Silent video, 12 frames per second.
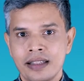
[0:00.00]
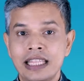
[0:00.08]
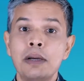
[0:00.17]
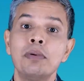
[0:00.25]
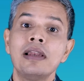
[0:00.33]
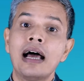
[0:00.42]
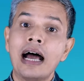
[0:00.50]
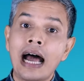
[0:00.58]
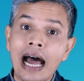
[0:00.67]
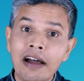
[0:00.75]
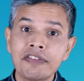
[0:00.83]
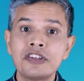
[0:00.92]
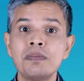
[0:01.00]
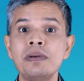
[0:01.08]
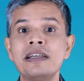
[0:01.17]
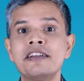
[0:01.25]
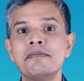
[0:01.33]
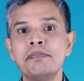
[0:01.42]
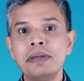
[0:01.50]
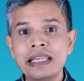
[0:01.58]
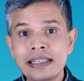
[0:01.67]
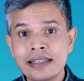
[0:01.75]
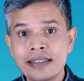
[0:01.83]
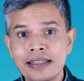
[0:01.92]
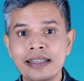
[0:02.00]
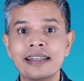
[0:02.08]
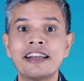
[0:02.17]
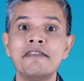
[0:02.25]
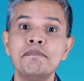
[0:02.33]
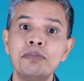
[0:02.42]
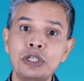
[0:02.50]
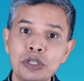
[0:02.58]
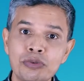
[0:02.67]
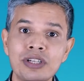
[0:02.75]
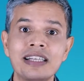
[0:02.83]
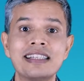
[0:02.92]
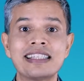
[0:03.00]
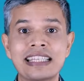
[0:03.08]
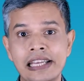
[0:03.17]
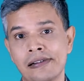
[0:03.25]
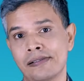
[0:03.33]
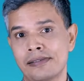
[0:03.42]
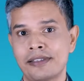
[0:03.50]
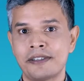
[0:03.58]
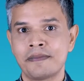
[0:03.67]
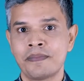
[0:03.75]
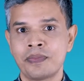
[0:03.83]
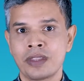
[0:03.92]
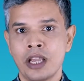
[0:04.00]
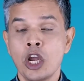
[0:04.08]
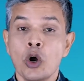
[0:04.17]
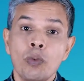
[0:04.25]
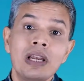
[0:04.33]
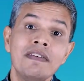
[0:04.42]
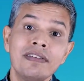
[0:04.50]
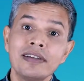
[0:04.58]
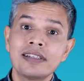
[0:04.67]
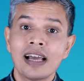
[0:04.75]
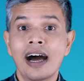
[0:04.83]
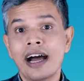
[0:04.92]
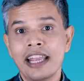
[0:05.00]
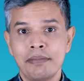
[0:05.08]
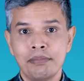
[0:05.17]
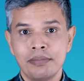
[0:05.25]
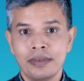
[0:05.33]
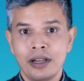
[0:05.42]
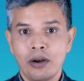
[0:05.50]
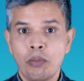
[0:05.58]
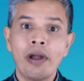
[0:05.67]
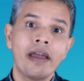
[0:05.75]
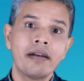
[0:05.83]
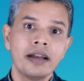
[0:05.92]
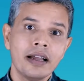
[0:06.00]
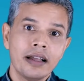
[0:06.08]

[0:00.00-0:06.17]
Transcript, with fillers: They will have to be competent in computing skills. We live in a time where